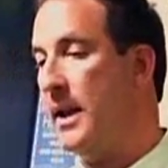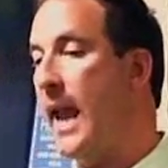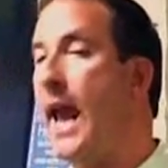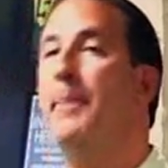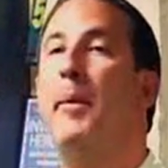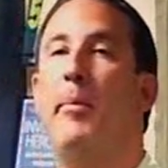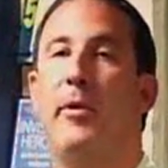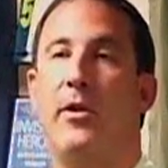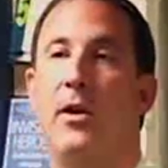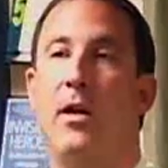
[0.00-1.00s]

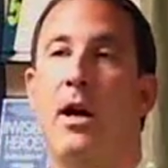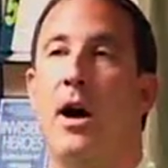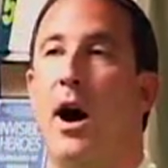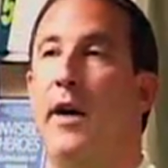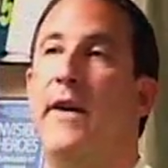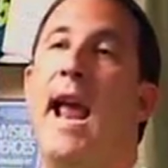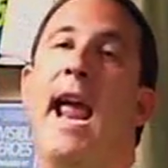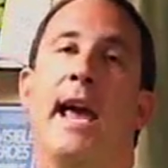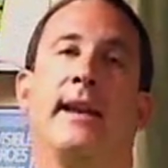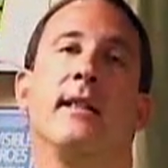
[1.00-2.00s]
capable of
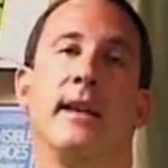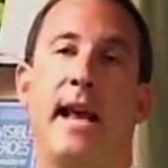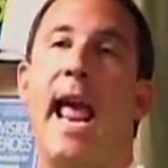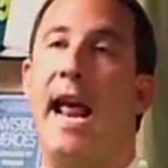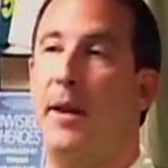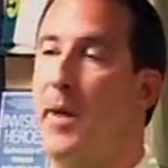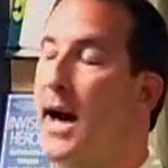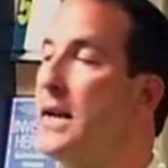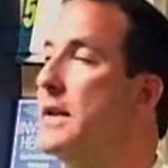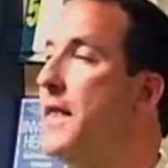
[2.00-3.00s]
handling
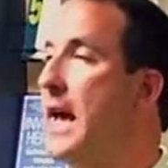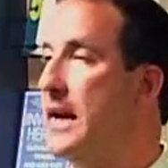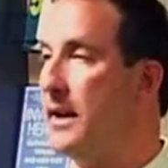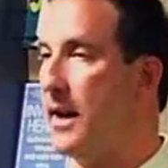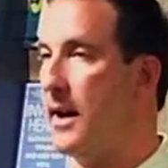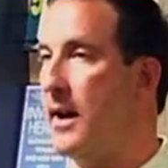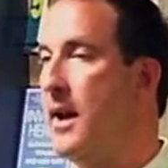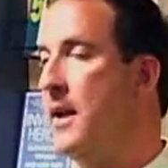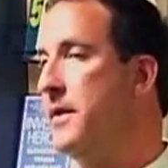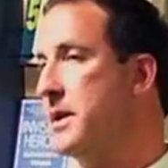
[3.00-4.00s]
antibodies. And, and uh,
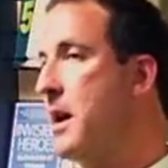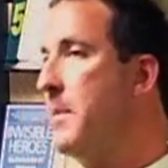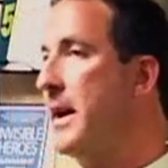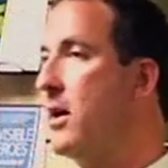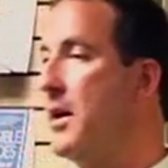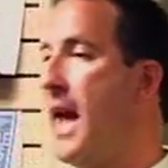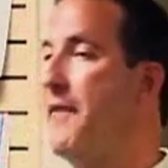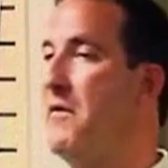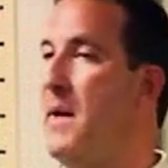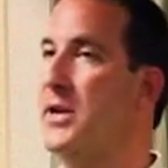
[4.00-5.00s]
there's a company called
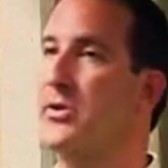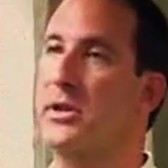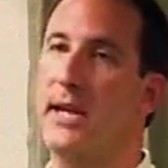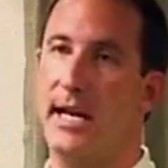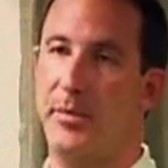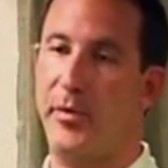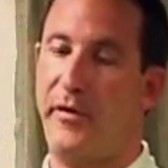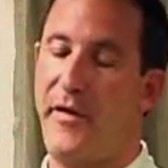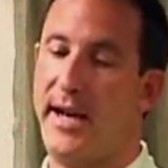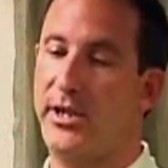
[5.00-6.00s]
Affymetrix that has
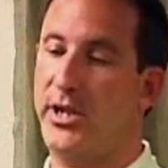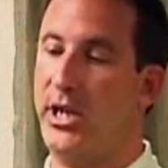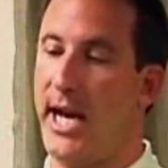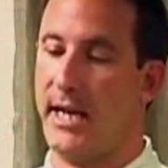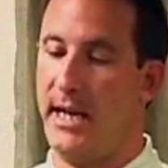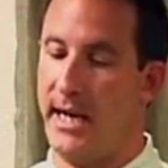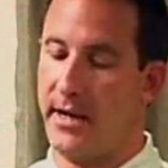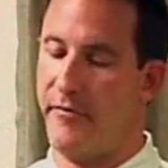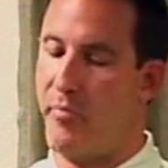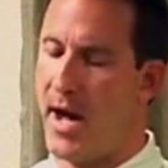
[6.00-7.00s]
perfected the
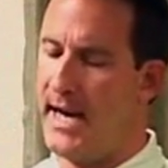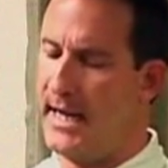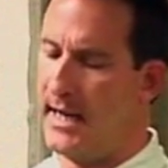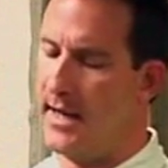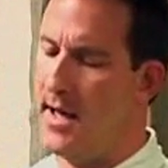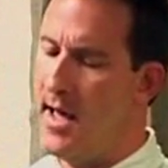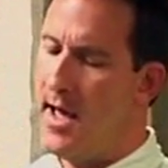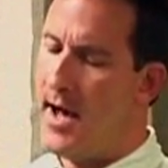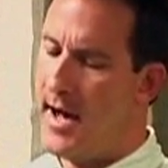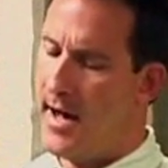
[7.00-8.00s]
technique of binding
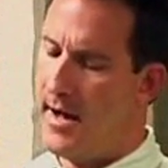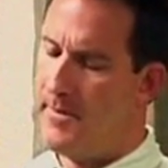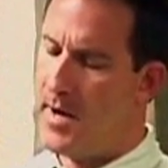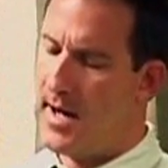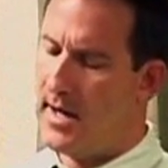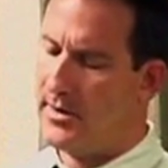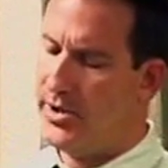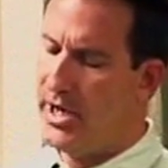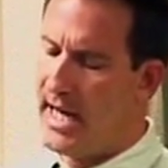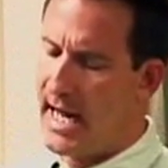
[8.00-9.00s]
uh, uh,
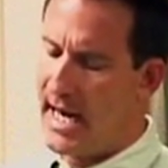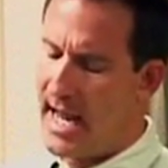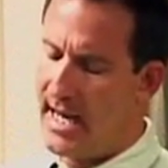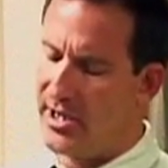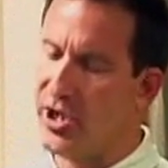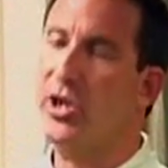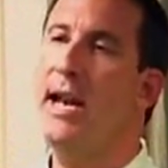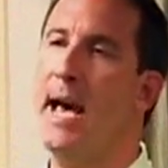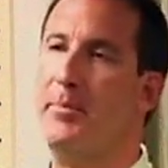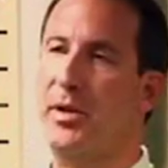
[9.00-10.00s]
DNA
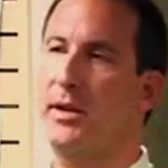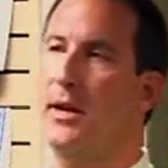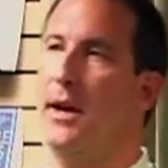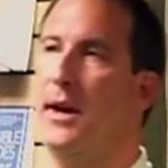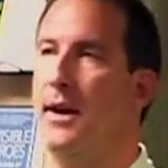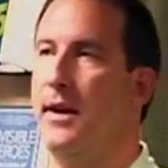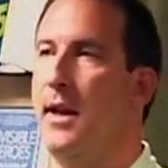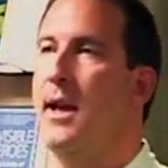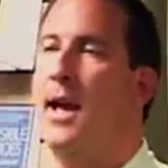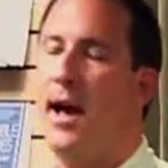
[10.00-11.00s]
SNPs uh,
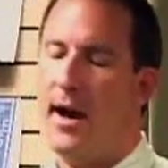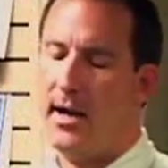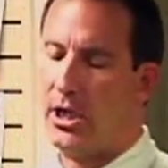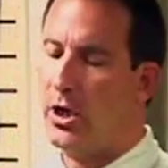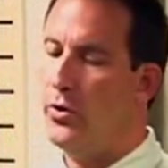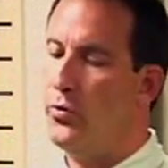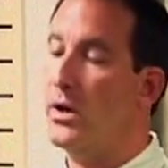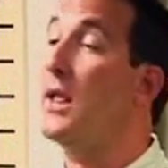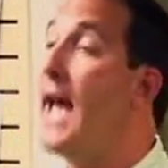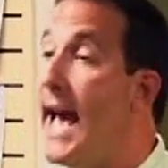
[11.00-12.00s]
uh, to
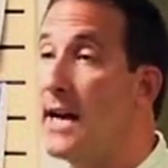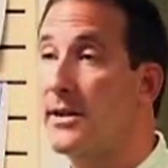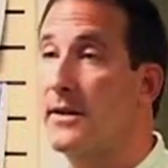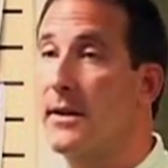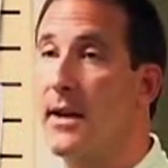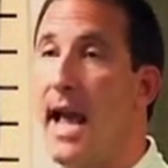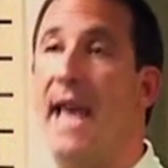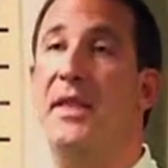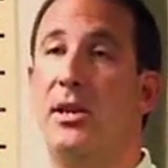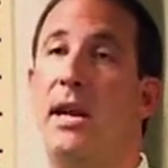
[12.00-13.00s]
glass
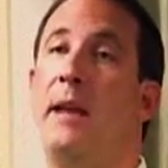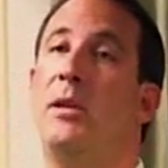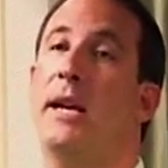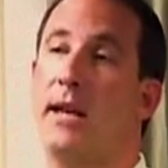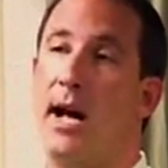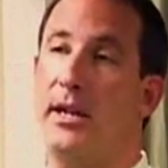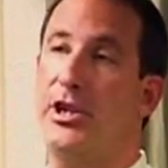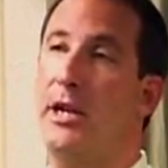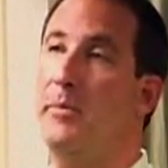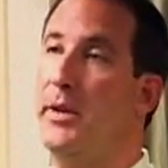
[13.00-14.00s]
and the same
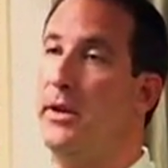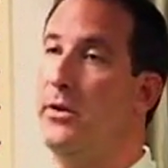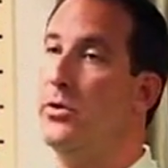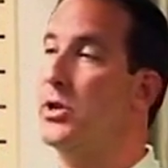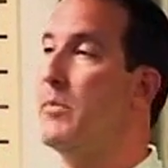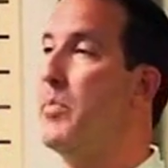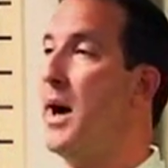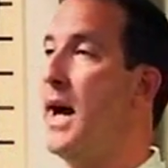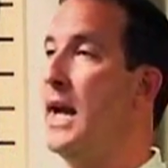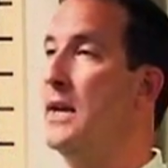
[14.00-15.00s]
technology can be used to
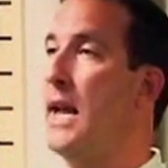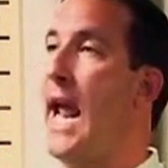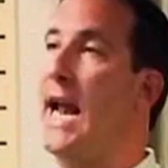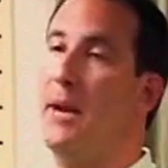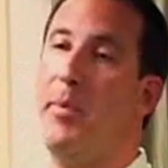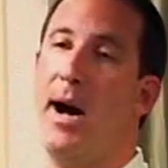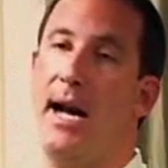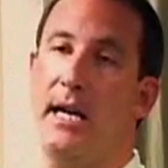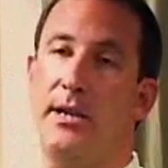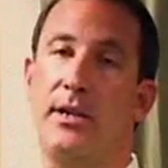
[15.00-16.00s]
bind
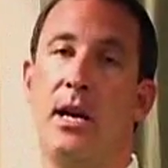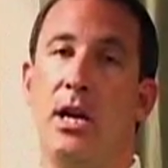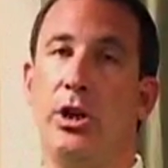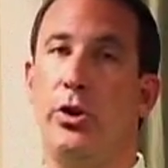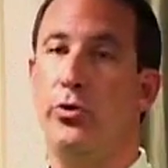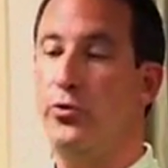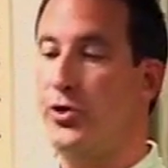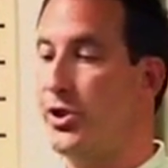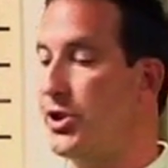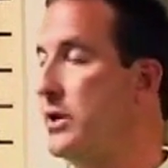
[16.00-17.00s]
antibodies to
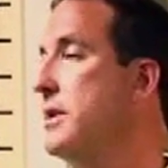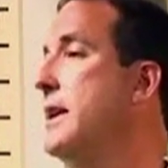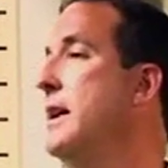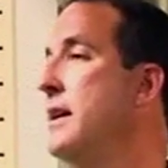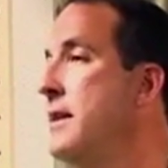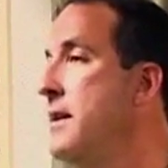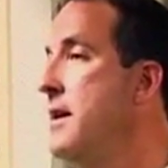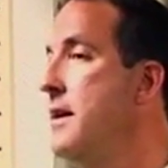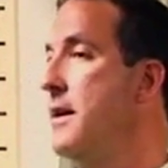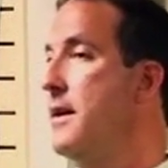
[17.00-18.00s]
silicon
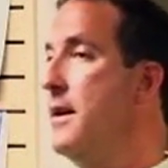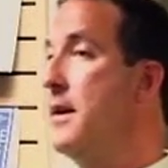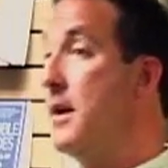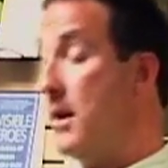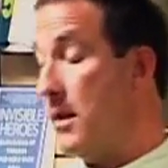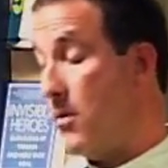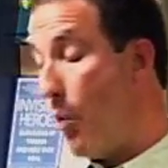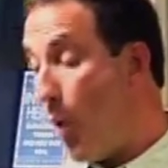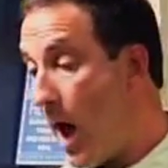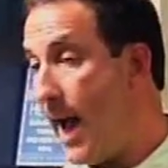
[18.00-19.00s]

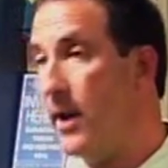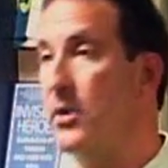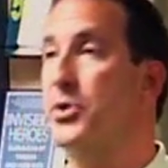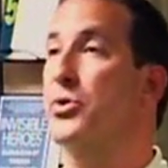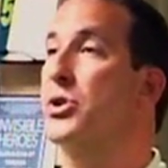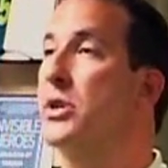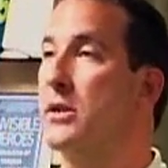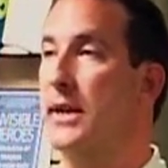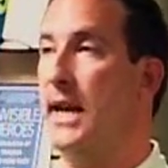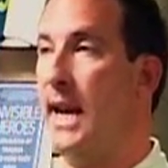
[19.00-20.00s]
wires or
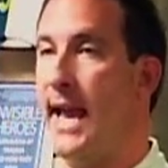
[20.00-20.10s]
silicon